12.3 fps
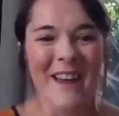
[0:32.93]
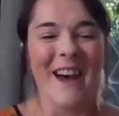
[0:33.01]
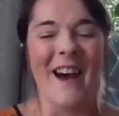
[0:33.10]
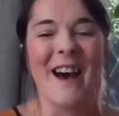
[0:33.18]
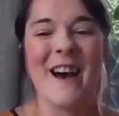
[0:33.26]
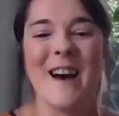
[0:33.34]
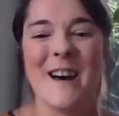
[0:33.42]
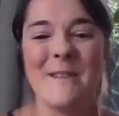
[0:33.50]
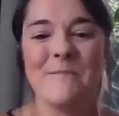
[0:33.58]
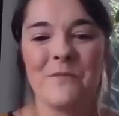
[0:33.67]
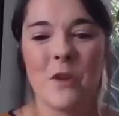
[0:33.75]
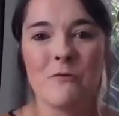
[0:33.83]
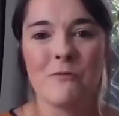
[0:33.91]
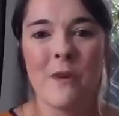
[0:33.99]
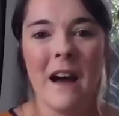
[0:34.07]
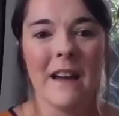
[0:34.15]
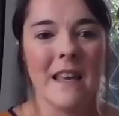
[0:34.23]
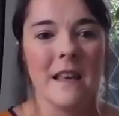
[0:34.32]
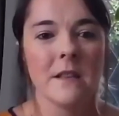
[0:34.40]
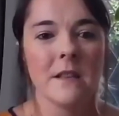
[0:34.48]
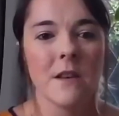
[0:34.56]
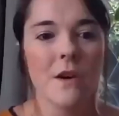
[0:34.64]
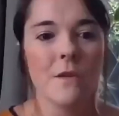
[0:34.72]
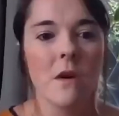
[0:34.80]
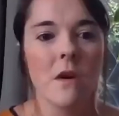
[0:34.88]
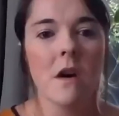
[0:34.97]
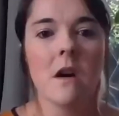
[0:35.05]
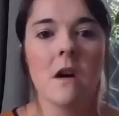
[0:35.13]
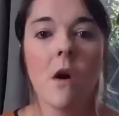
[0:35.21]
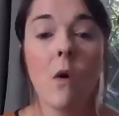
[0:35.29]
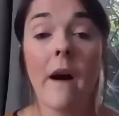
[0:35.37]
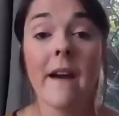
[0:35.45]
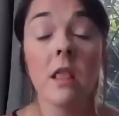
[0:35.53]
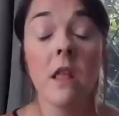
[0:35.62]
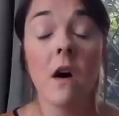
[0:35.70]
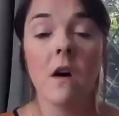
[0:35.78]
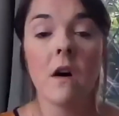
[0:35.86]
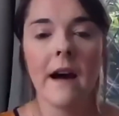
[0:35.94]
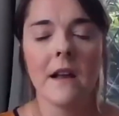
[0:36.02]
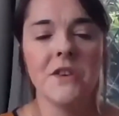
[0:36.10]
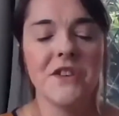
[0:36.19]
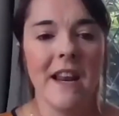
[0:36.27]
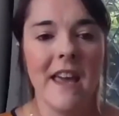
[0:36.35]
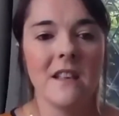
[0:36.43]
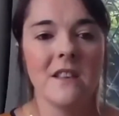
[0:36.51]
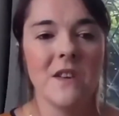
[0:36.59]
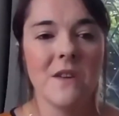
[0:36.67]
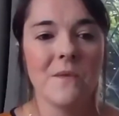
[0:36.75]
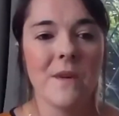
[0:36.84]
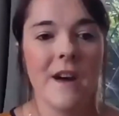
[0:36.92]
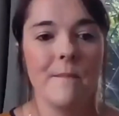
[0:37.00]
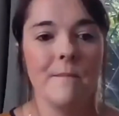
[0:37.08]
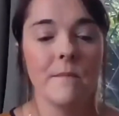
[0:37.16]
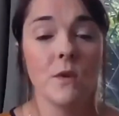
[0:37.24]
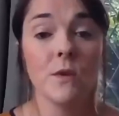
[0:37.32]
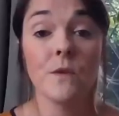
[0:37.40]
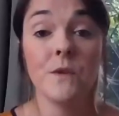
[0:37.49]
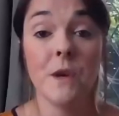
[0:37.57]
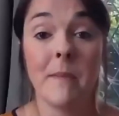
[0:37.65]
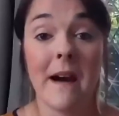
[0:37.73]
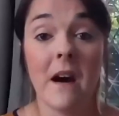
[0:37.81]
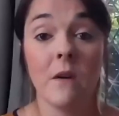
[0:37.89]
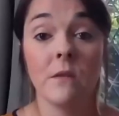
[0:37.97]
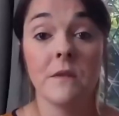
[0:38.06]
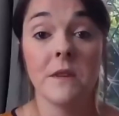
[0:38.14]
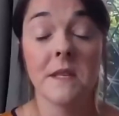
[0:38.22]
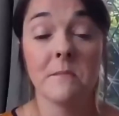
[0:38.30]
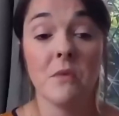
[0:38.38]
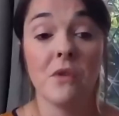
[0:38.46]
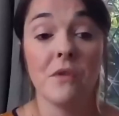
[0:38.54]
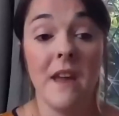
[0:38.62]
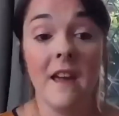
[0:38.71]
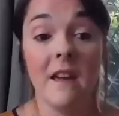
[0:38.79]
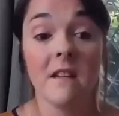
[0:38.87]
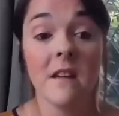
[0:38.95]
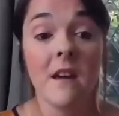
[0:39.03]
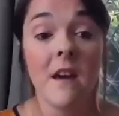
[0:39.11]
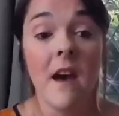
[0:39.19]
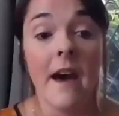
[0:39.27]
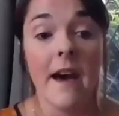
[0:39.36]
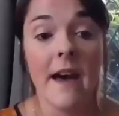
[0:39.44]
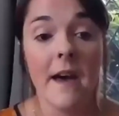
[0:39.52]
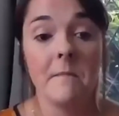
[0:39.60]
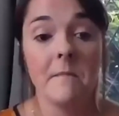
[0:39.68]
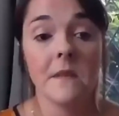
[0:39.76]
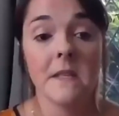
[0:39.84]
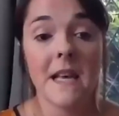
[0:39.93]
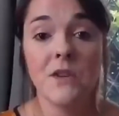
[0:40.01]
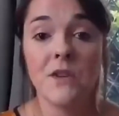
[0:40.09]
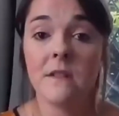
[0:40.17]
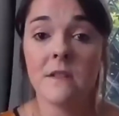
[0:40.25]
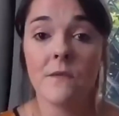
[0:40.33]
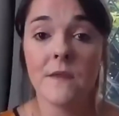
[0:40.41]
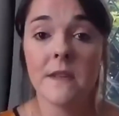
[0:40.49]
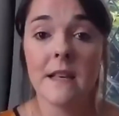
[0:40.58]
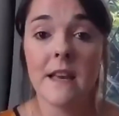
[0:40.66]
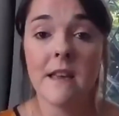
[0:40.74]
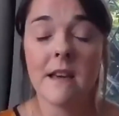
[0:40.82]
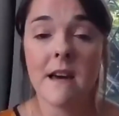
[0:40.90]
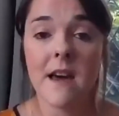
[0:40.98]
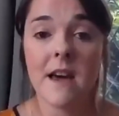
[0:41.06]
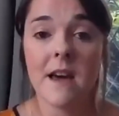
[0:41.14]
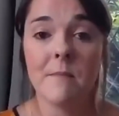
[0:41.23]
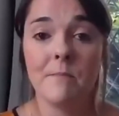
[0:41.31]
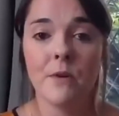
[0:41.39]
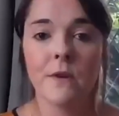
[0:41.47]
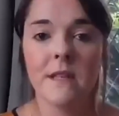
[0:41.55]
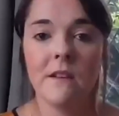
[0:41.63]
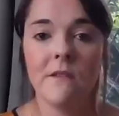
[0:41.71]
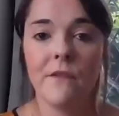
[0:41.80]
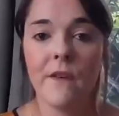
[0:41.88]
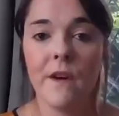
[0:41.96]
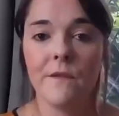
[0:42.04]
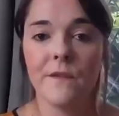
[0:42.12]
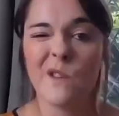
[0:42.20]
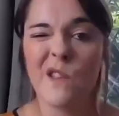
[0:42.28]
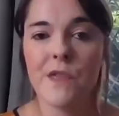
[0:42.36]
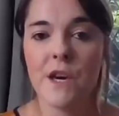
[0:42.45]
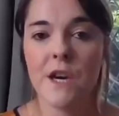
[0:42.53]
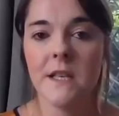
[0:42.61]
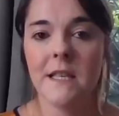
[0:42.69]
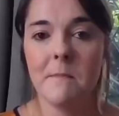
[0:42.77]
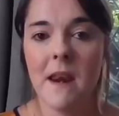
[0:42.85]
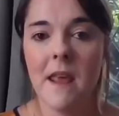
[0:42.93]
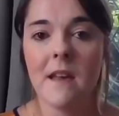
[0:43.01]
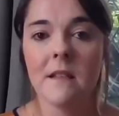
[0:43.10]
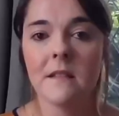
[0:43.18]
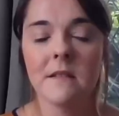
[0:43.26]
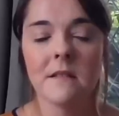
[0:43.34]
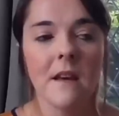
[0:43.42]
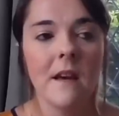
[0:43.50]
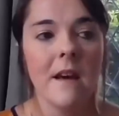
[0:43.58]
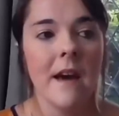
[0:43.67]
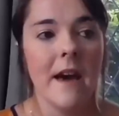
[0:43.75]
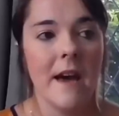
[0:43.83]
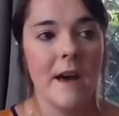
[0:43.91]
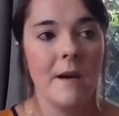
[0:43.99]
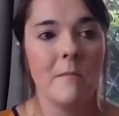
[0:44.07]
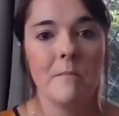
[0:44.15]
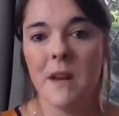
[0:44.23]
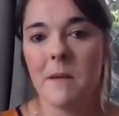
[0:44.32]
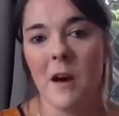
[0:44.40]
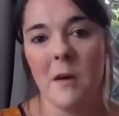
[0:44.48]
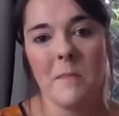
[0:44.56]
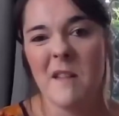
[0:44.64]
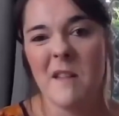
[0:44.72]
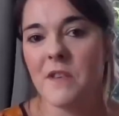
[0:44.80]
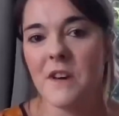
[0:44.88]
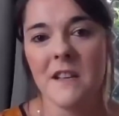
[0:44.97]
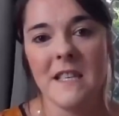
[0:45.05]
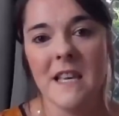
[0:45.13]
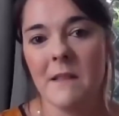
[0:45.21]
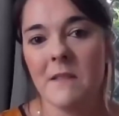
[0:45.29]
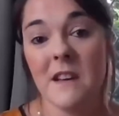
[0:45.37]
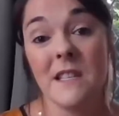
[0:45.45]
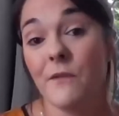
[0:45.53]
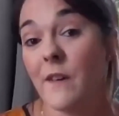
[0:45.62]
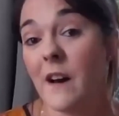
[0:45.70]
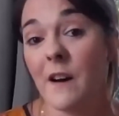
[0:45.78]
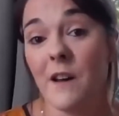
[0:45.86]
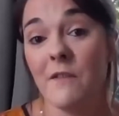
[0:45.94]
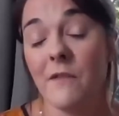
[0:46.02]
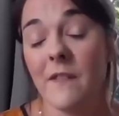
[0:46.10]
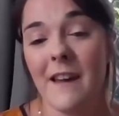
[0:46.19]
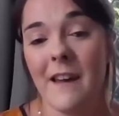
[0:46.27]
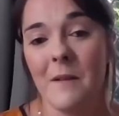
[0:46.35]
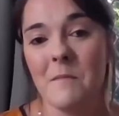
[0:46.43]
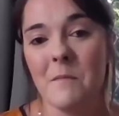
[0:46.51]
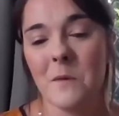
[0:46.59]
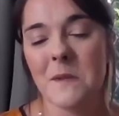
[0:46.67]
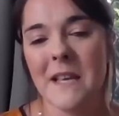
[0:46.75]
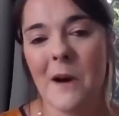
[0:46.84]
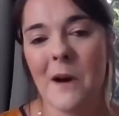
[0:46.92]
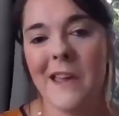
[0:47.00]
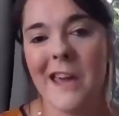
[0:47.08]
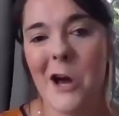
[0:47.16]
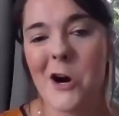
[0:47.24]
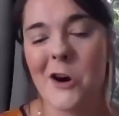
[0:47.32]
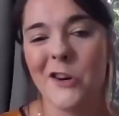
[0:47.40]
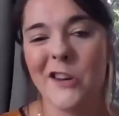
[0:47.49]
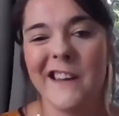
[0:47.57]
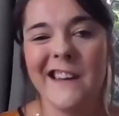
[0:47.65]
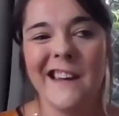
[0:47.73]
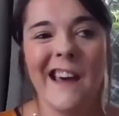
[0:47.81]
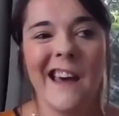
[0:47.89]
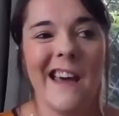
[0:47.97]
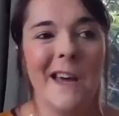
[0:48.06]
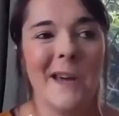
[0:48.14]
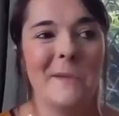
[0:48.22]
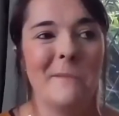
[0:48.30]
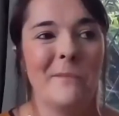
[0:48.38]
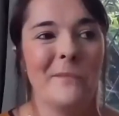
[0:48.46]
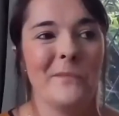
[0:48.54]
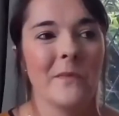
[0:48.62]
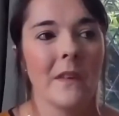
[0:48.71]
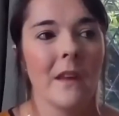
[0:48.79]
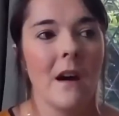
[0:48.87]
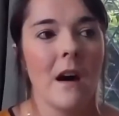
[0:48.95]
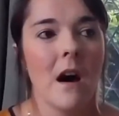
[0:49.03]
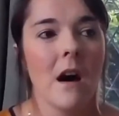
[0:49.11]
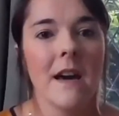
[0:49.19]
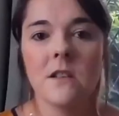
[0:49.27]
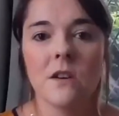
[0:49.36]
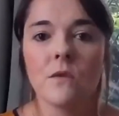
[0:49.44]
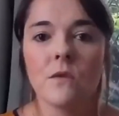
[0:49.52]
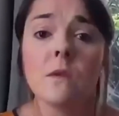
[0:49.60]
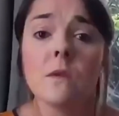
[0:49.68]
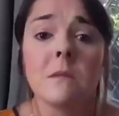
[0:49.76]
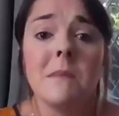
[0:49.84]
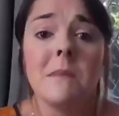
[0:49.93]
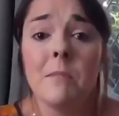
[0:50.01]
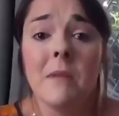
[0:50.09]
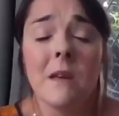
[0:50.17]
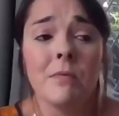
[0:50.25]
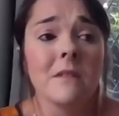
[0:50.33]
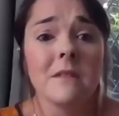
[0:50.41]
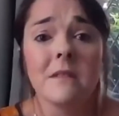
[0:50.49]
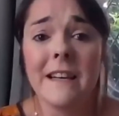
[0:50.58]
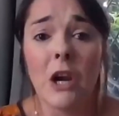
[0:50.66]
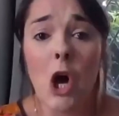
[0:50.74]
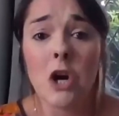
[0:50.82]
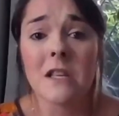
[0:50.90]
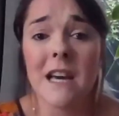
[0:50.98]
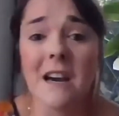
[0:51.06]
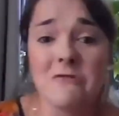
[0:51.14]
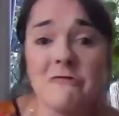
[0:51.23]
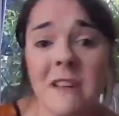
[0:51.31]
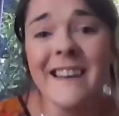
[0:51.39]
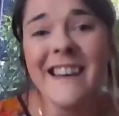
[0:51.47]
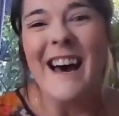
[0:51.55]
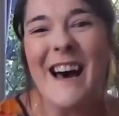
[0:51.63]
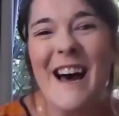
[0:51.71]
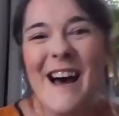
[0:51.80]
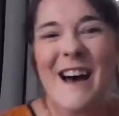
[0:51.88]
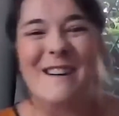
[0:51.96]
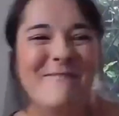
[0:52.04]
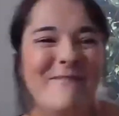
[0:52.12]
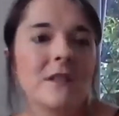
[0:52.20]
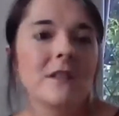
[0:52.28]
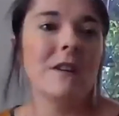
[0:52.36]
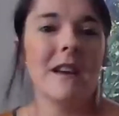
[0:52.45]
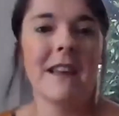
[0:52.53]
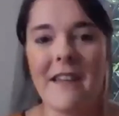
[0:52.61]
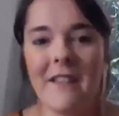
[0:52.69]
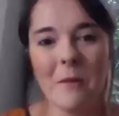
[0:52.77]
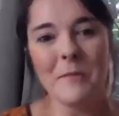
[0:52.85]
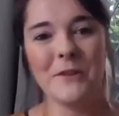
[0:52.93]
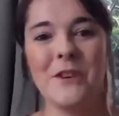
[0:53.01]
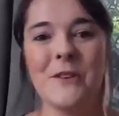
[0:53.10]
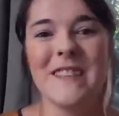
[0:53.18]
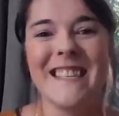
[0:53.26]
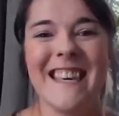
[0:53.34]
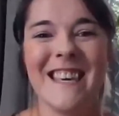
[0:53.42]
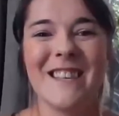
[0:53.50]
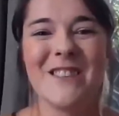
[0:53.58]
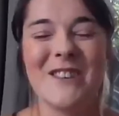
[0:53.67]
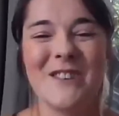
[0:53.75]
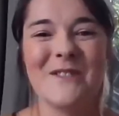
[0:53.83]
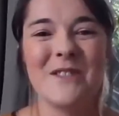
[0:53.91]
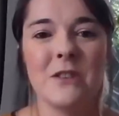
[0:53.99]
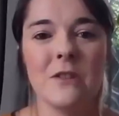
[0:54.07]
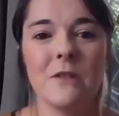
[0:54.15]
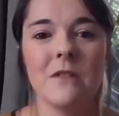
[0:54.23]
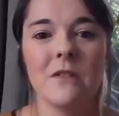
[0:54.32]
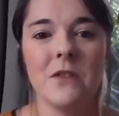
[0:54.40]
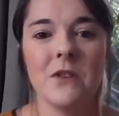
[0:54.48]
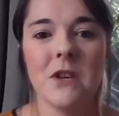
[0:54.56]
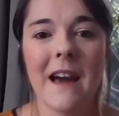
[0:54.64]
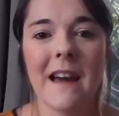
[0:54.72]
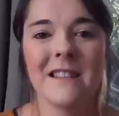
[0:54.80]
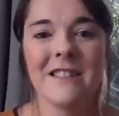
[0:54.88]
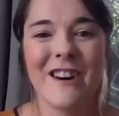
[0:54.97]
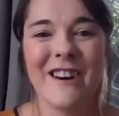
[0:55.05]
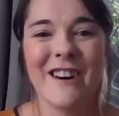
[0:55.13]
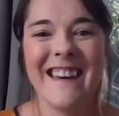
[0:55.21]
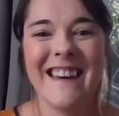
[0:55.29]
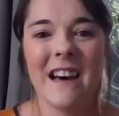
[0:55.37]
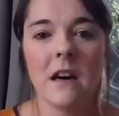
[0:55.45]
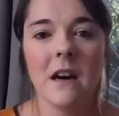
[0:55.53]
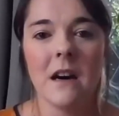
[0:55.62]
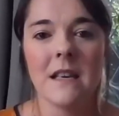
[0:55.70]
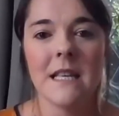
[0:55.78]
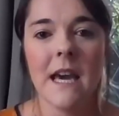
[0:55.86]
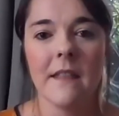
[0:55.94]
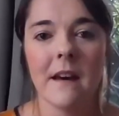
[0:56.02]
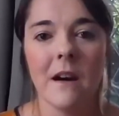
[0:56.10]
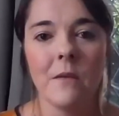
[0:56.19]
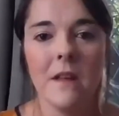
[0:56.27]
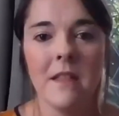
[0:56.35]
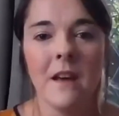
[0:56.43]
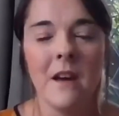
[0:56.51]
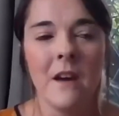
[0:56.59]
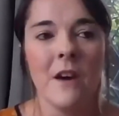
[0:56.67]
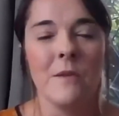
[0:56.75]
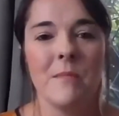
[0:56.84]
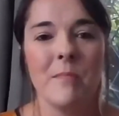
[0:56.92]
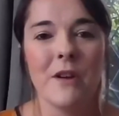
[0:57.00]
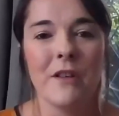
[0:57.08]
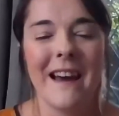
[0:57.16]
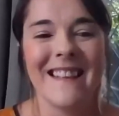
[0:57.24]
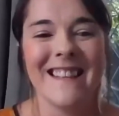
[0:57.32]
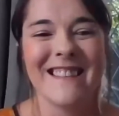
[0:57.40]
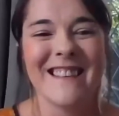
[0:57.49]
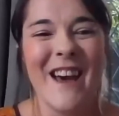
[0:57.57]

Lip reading: Right, so got quite a lot actually to talk to you about this morning. Sessions obviously booked in for sort of 30 minutes, but it might be 30, 35. We'll see how we get on. I don't talk to many people in lockdown, so when I get the opportunity to chat, I take that with both hands.